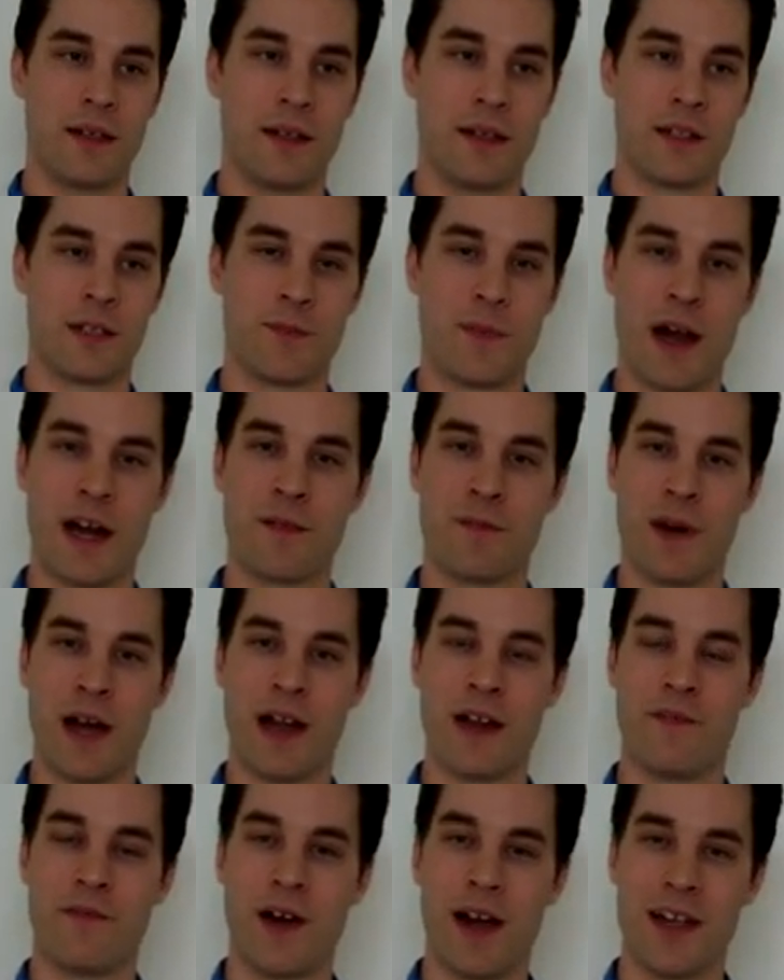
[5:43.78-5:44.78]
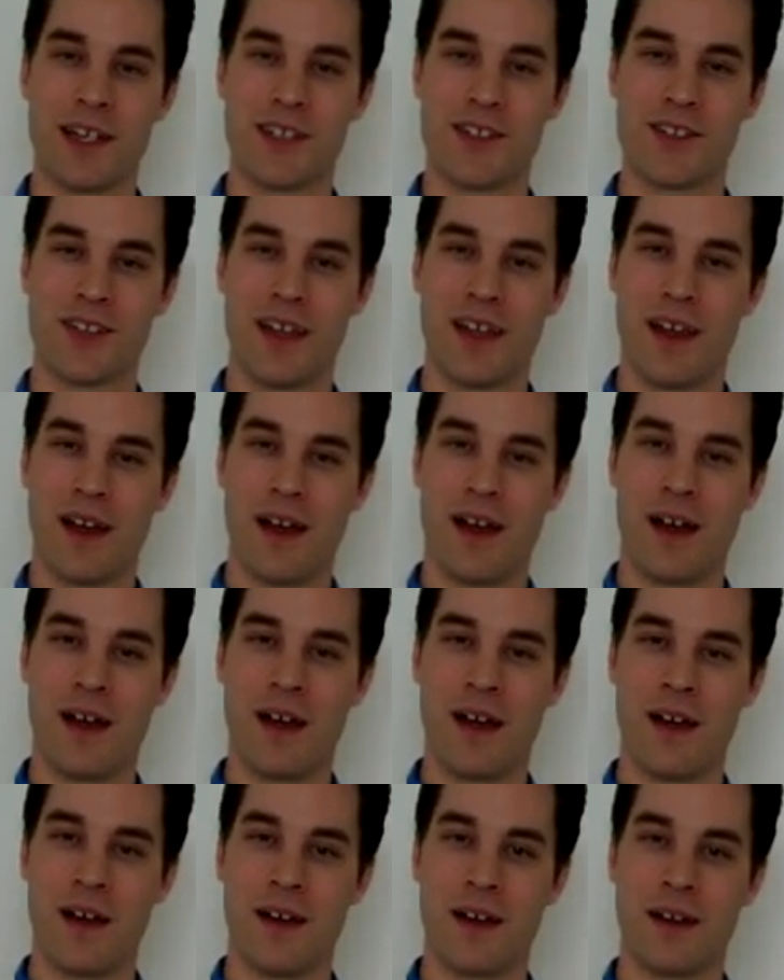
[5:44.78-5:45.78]
in spite of my advice,
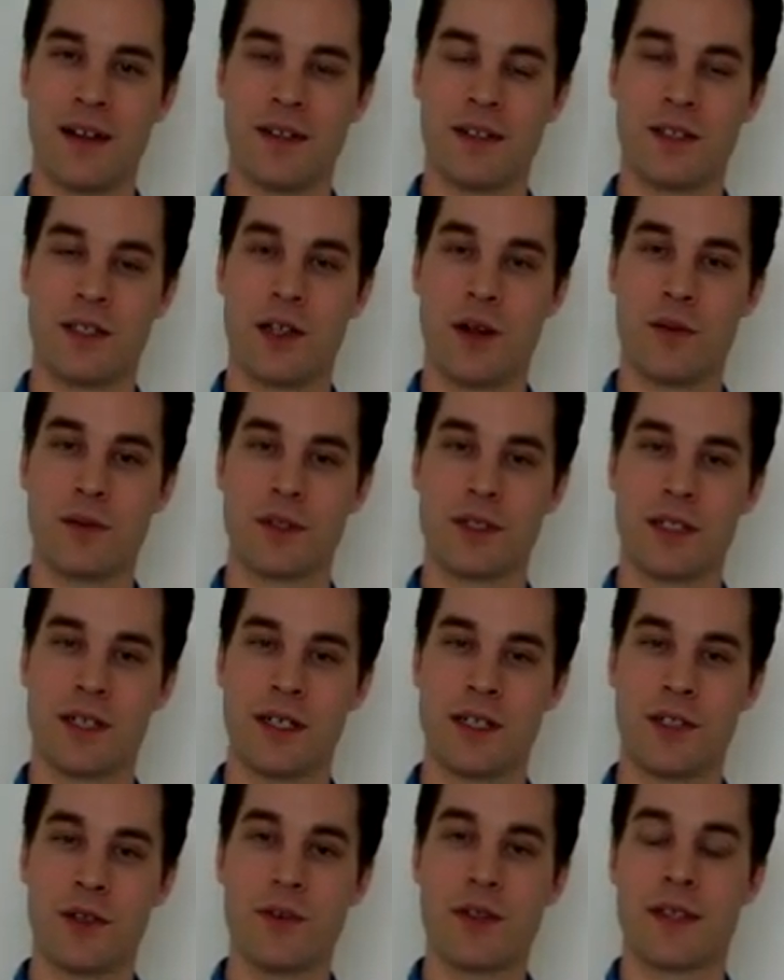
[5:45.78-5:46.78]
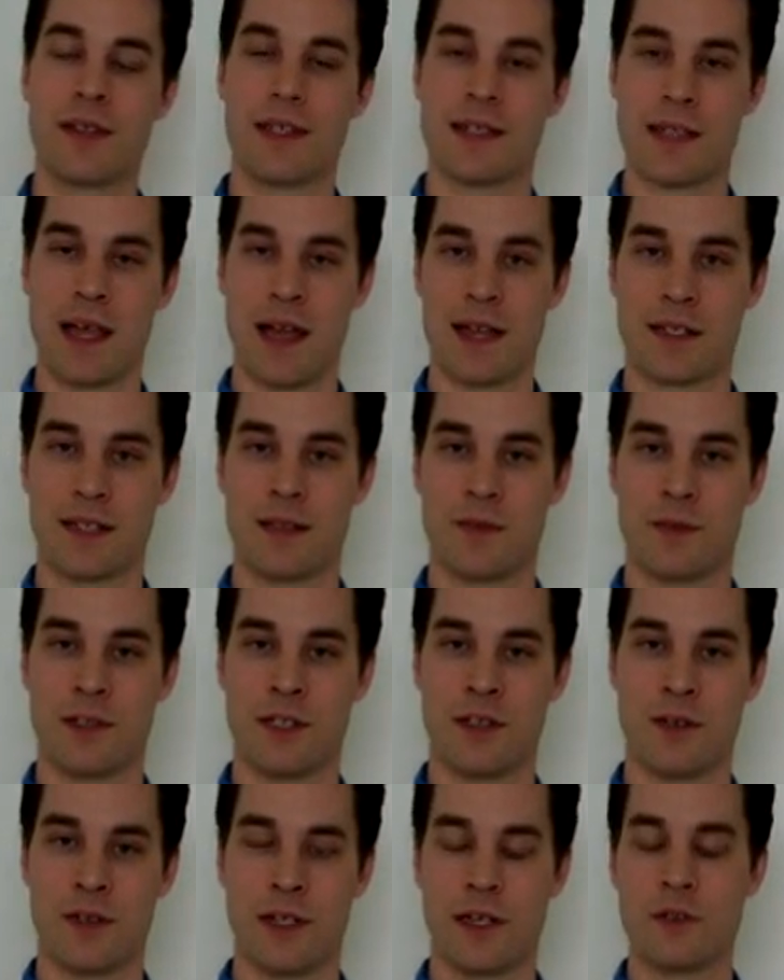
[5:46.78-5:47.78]
don't do the things I ask them to
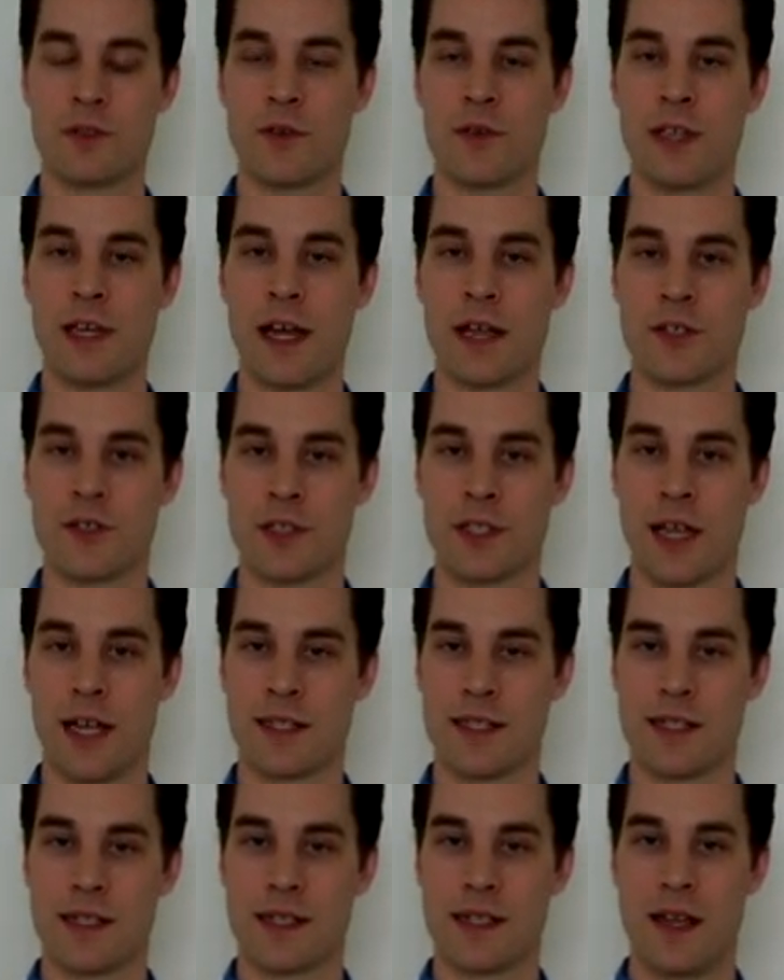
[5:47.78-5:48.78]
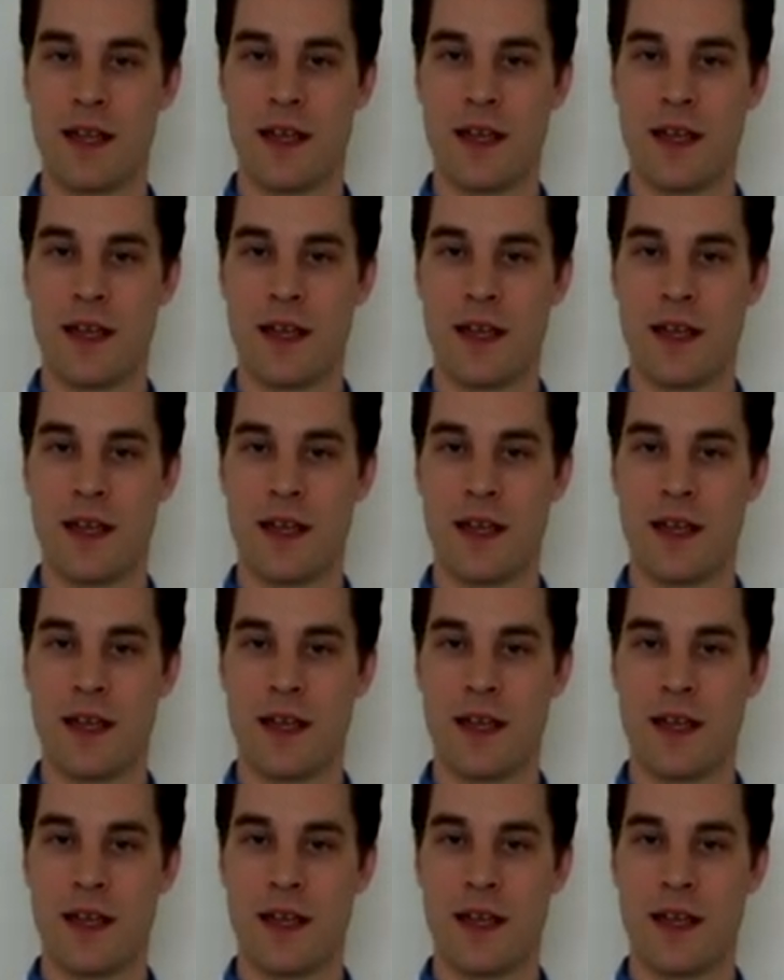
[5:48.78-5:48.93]
do. They don't do the exercises.